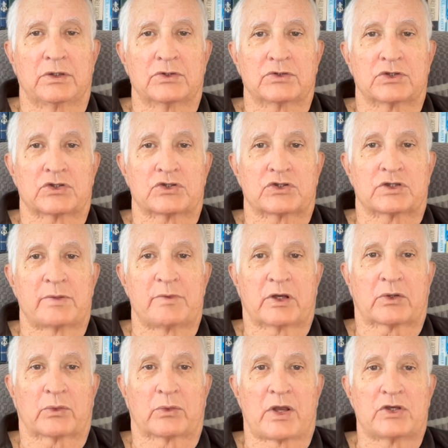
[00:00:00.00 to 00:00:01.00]

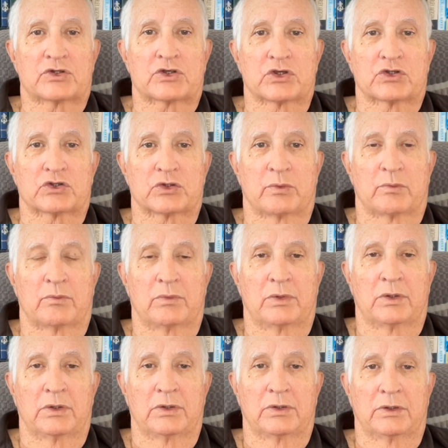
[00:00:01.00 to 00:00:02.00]
systemic racism
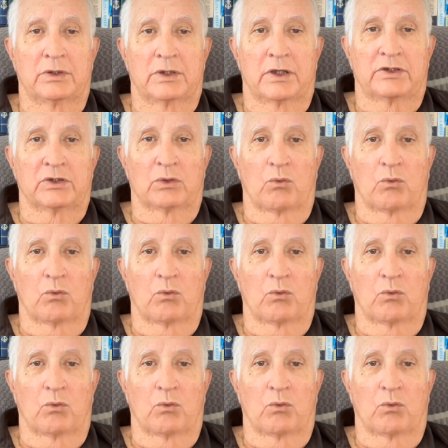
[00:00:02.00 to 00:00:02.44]
and